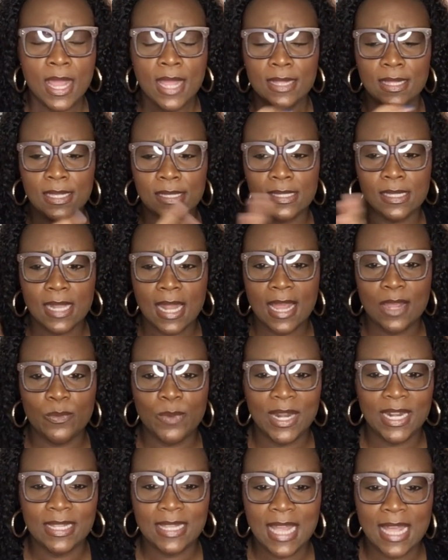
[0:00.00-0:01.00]
This client
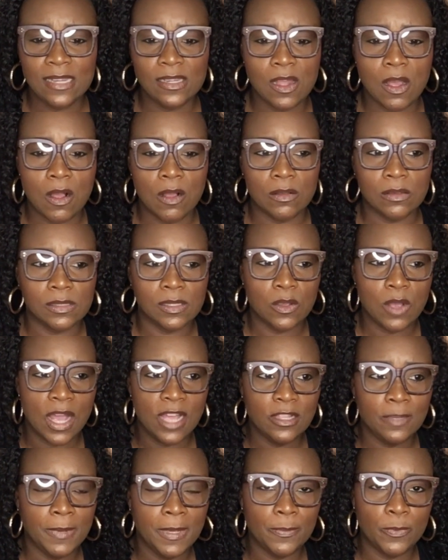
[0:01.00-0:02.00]
waited that long. So
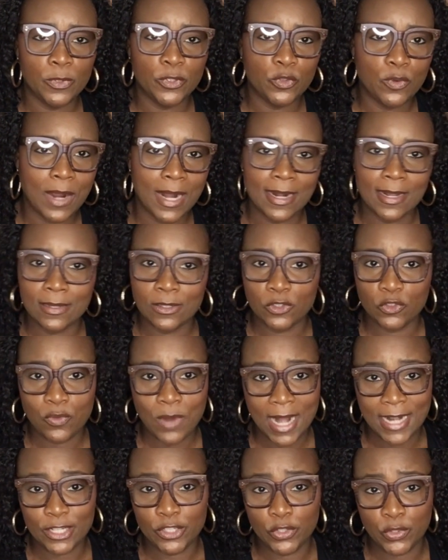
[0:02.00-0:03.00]
other people are trying
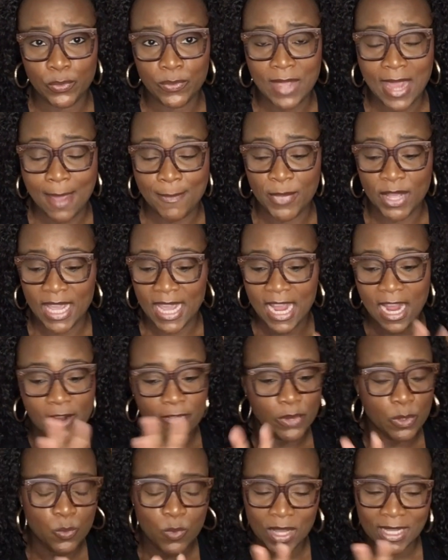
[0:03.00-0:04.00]
to do that, but
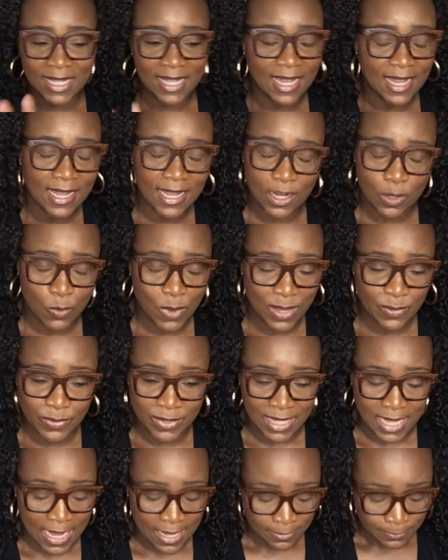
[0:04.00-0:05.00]
everyone can't get away with
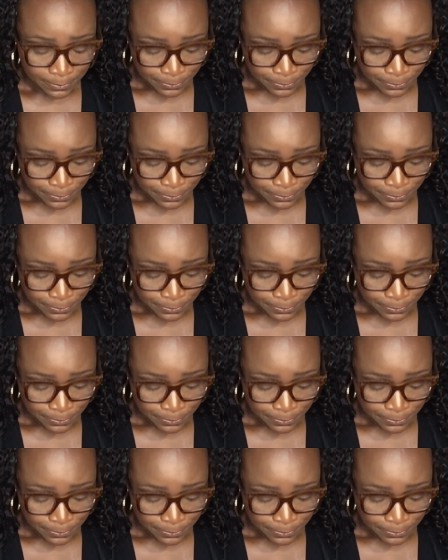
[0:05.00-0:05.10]
that.